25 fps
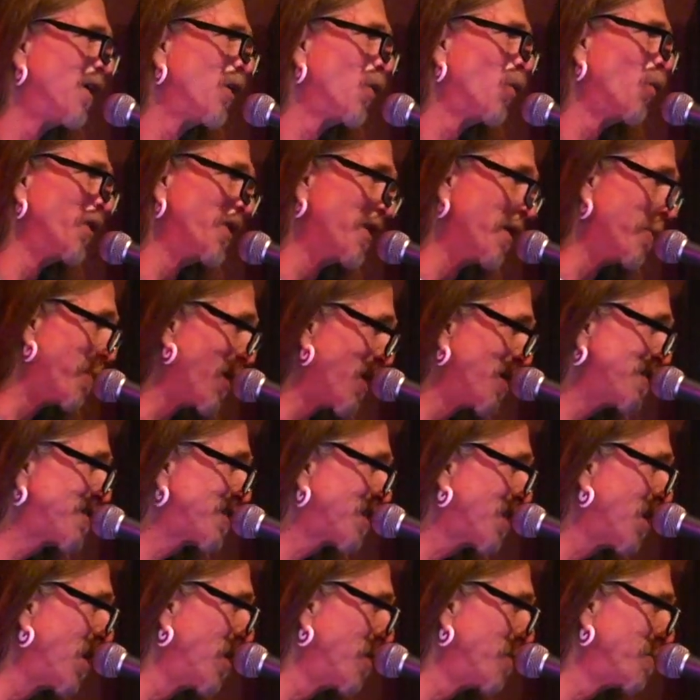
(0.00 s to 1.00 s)
when the bus
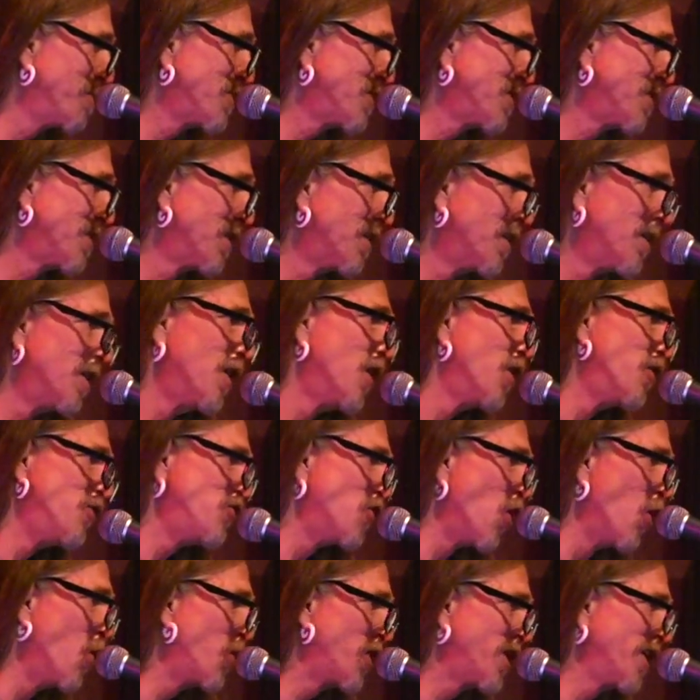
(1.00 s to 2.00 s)
comes,
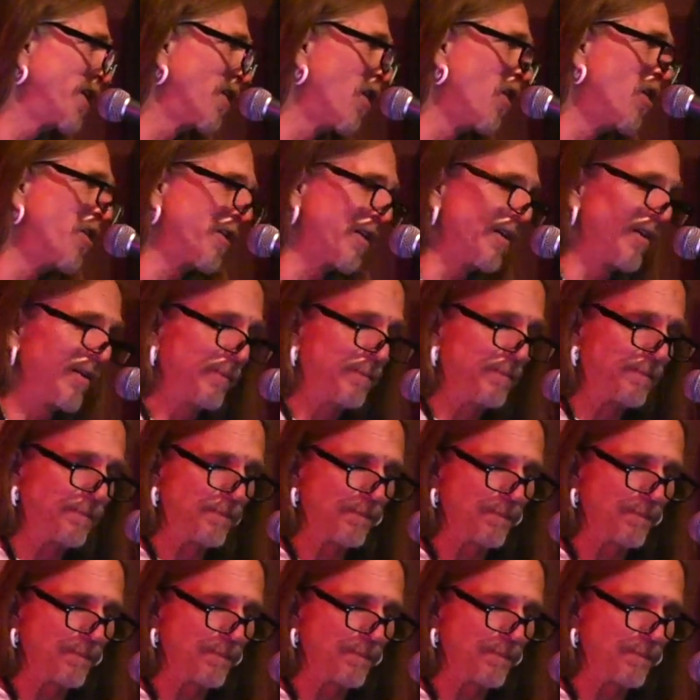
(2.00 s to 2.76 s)
don't get on it.